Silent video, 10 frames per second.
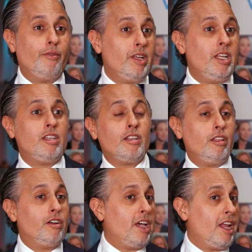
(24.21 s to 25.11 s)
We need to
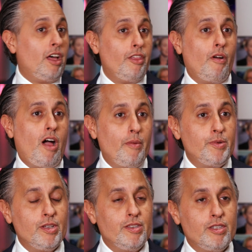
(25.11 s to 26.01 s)
look at other
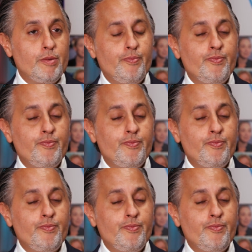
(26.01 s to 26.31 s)
options.